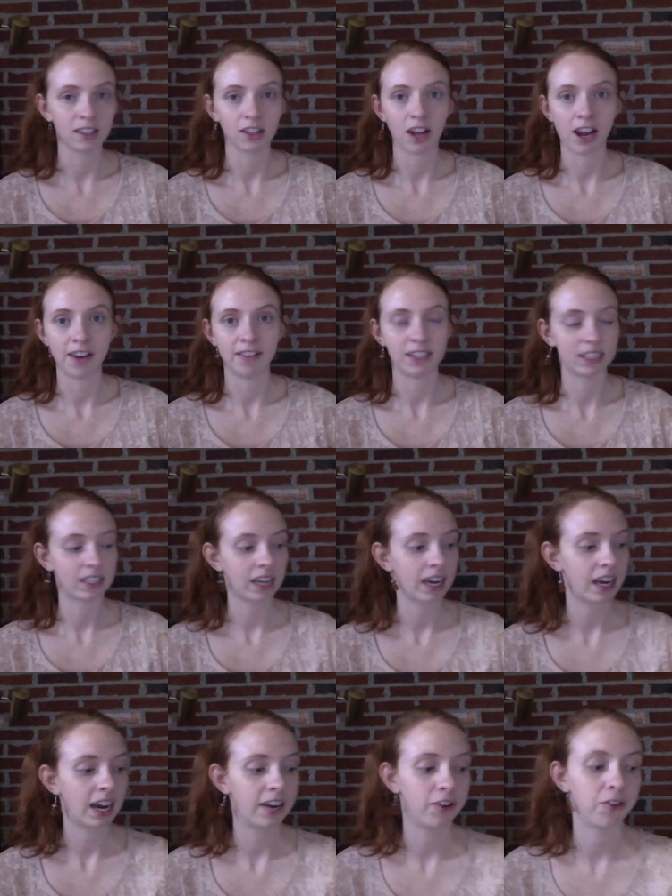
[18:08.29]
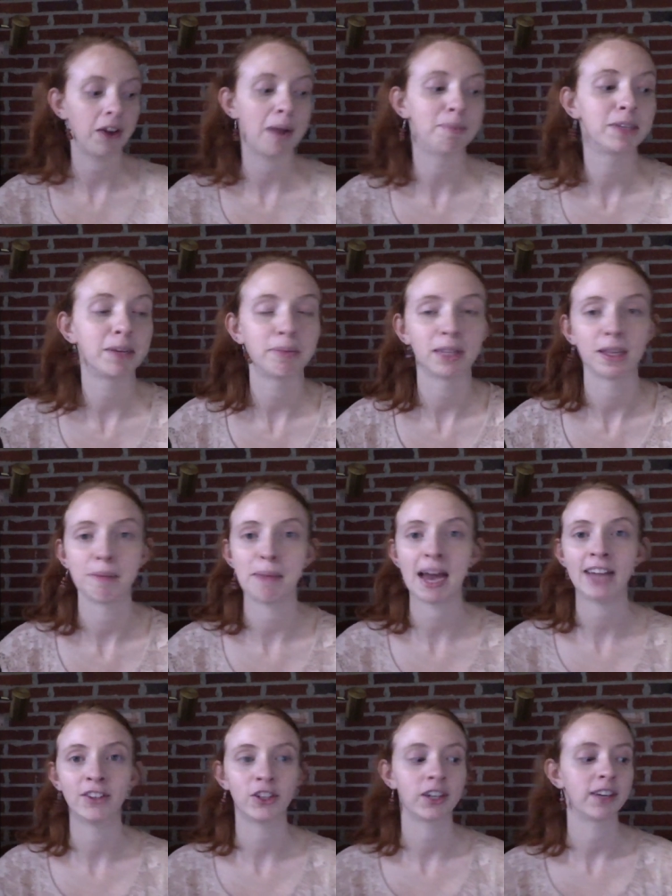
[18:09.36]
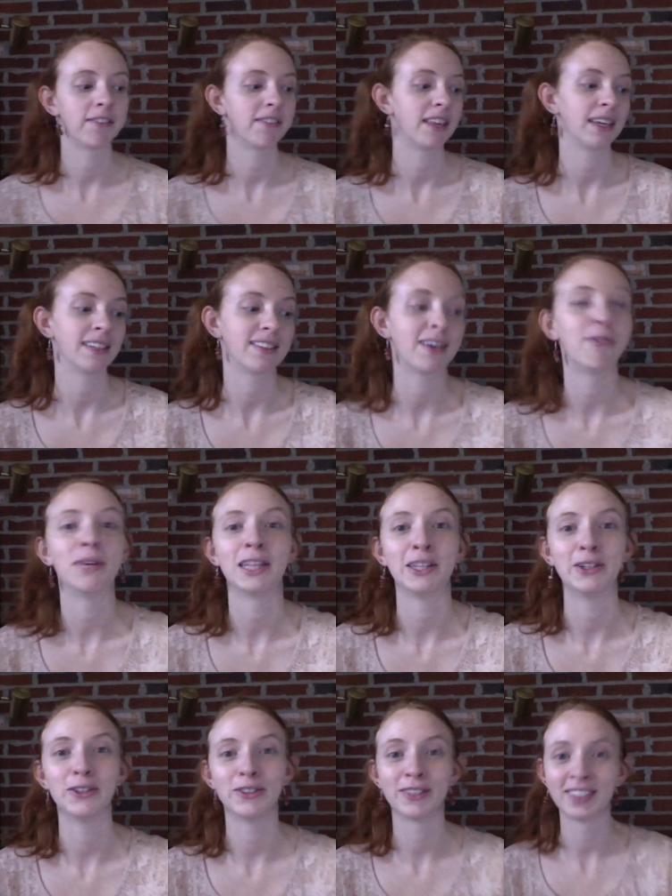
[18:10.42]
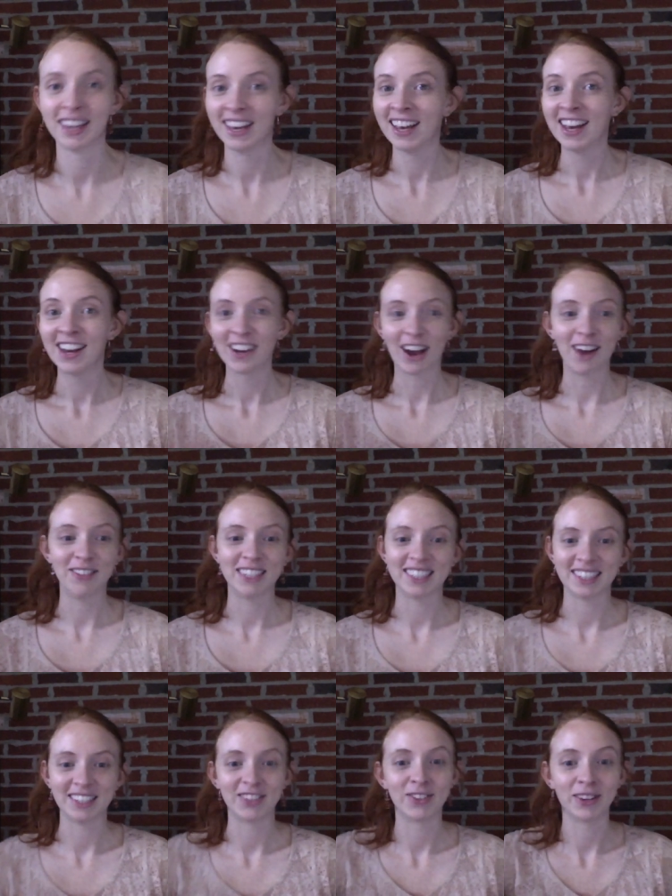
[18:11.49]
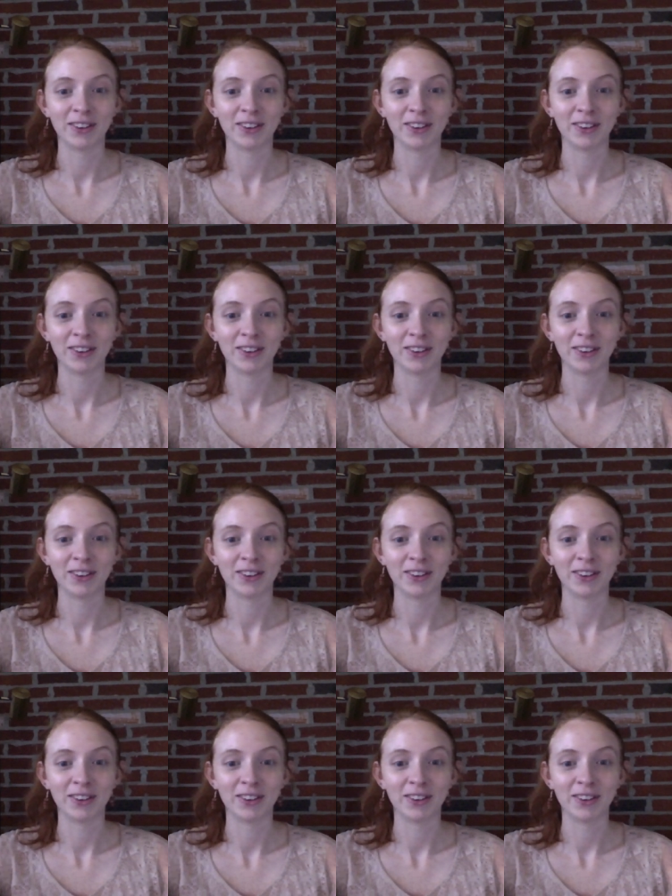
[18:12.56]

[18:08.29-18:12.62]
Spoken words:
A lot of us get kind of wrapped up in the magic of things that we lose common sense.